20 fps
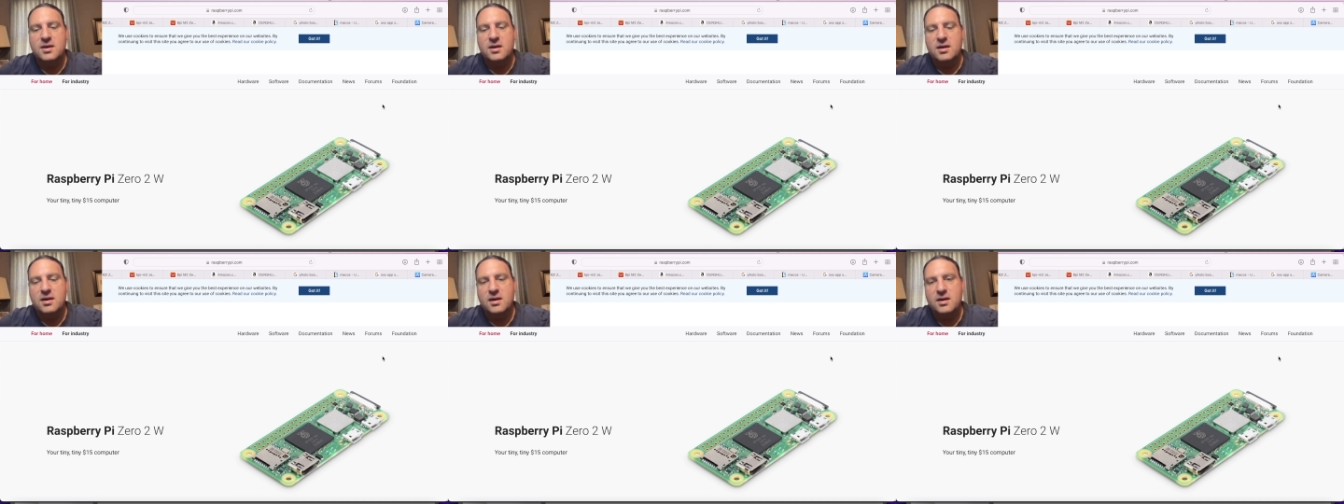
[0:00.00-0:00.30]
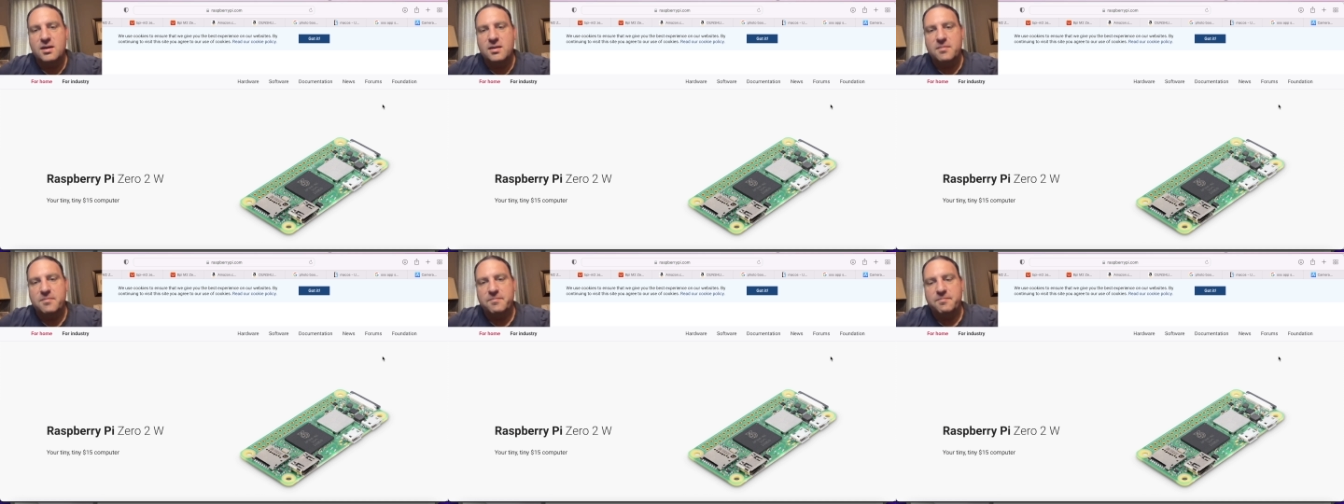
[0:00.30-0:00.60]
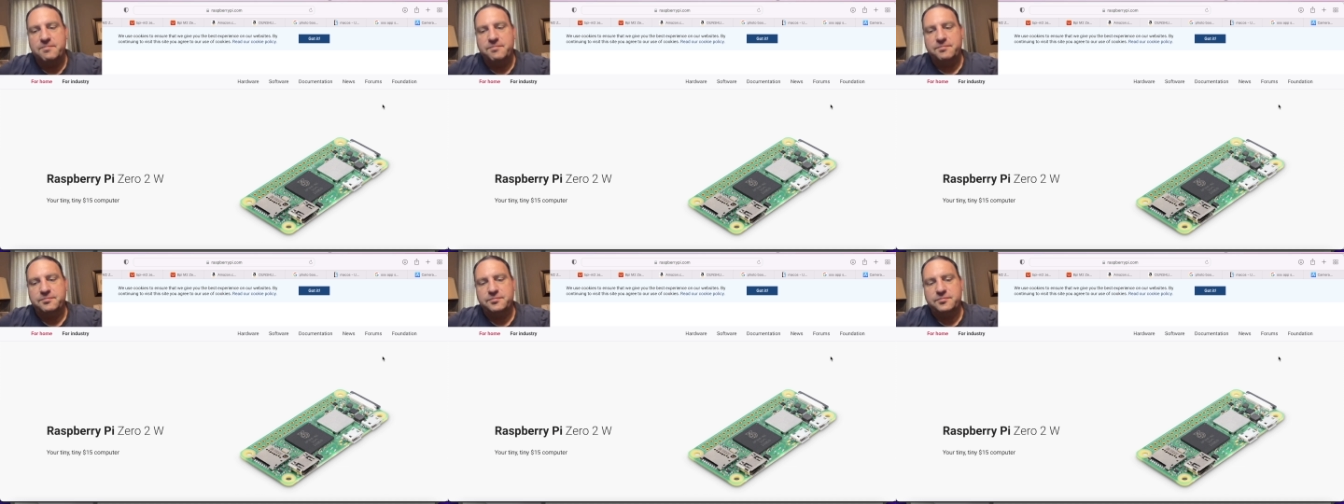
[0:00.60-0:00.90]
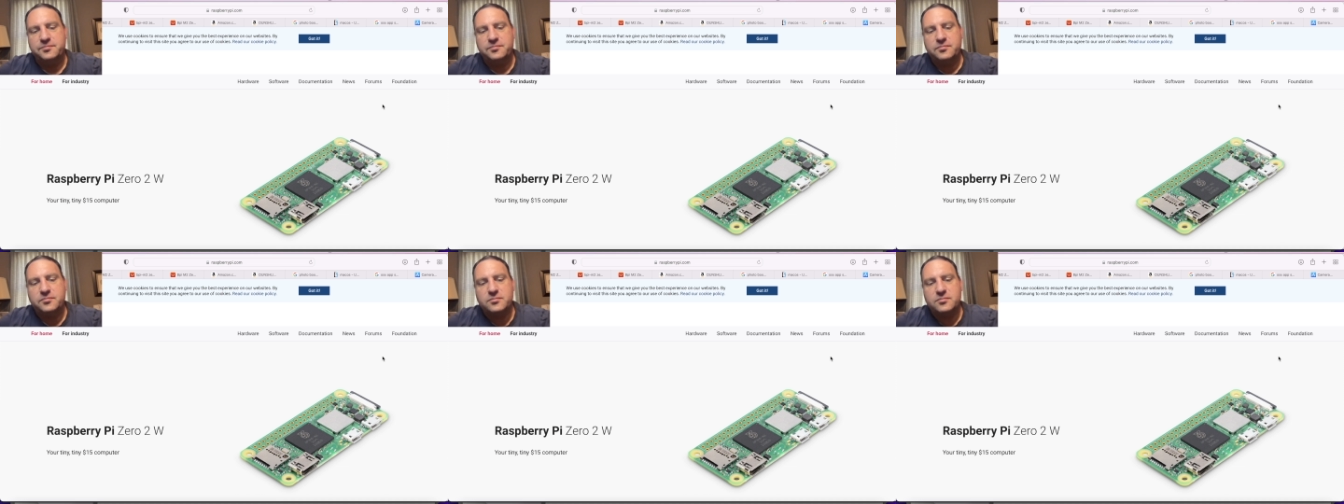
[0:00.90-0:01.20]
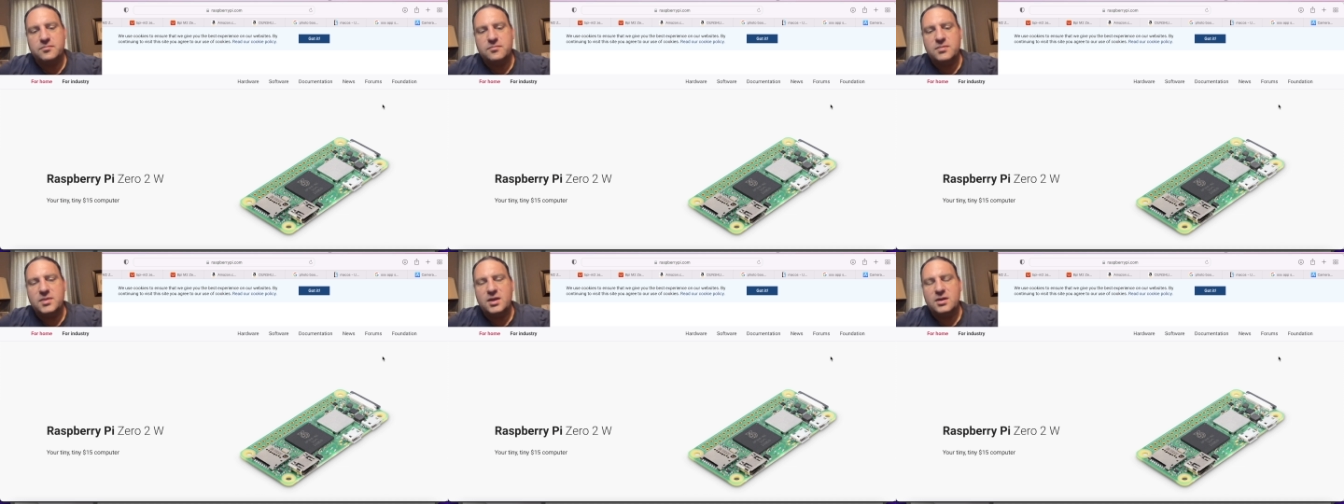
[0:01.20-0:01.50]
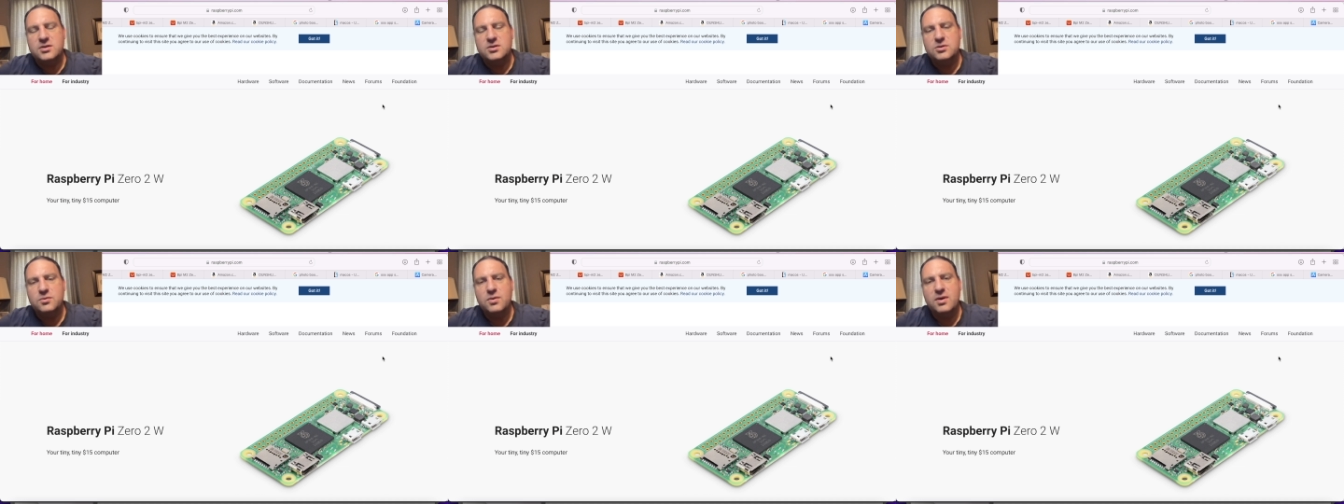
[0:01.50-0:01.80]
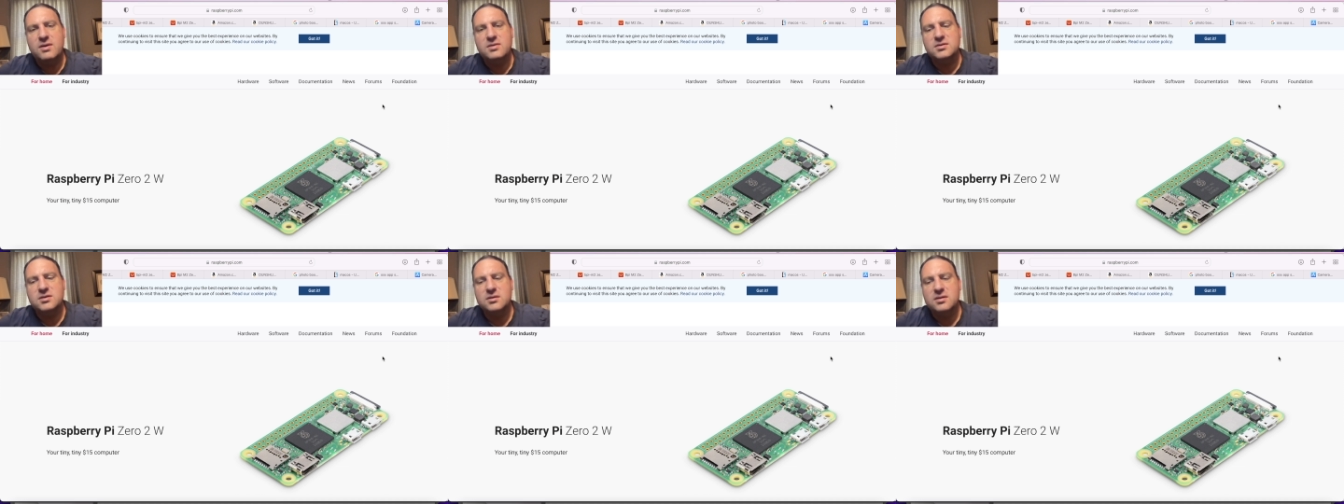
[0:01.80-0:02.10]
Um, so what
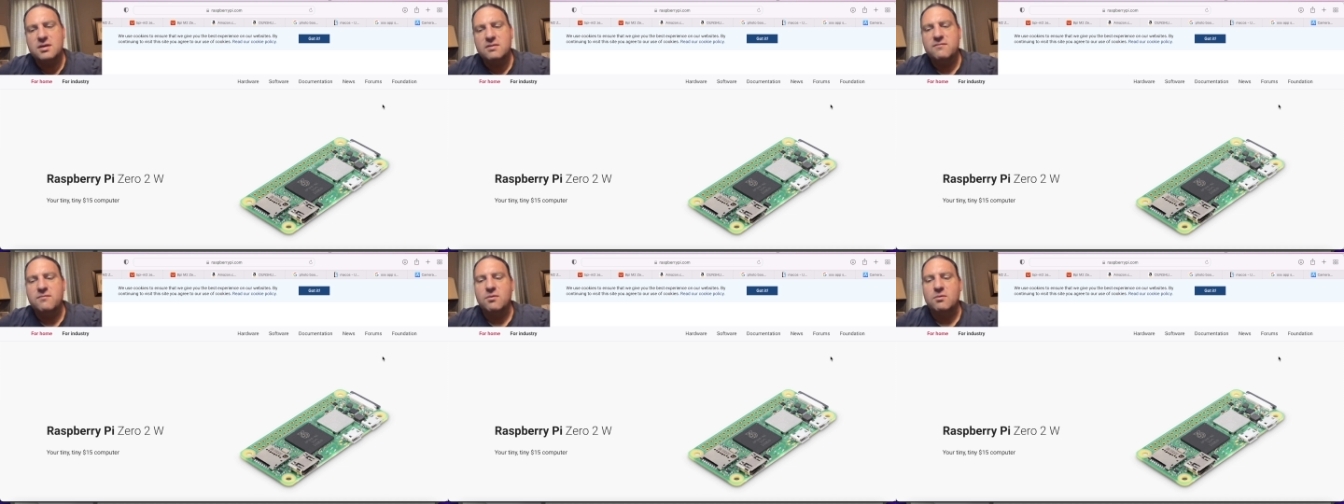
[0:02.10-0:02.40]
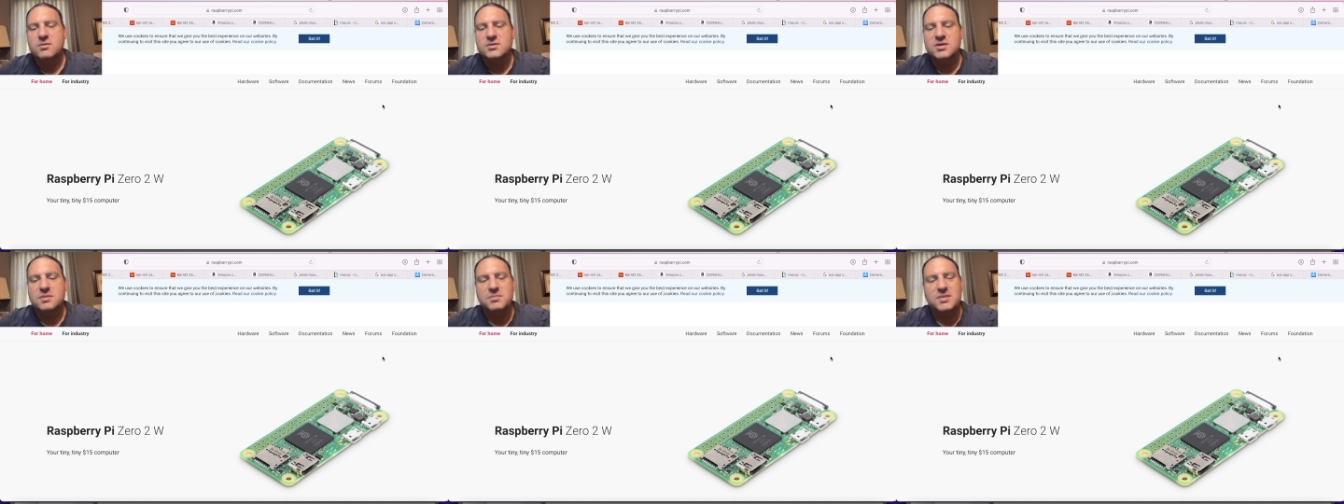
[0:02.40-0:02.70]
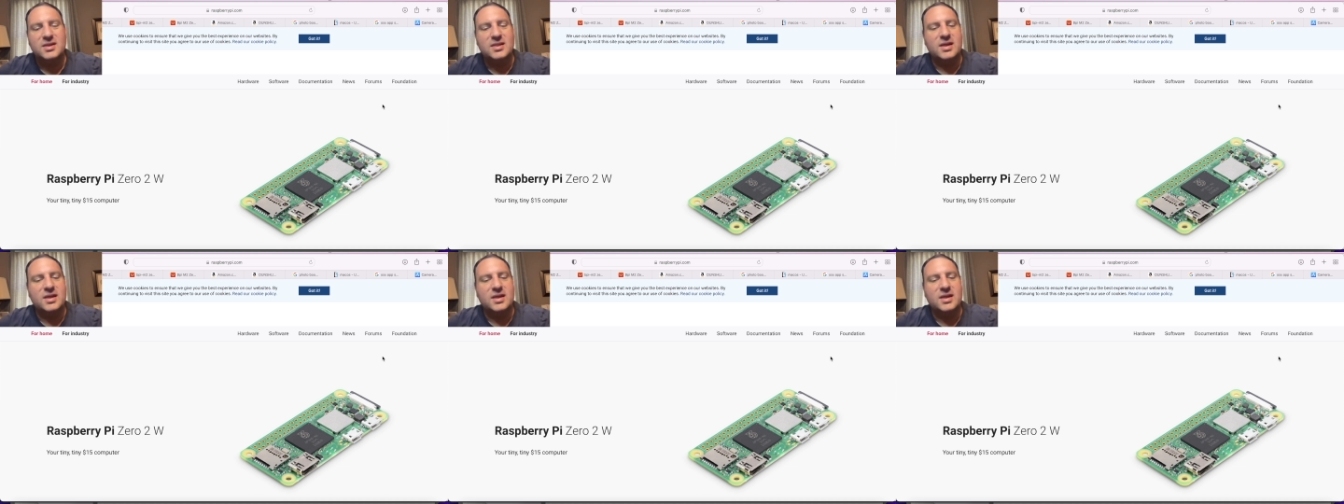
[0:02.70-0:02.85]
I was looking for was something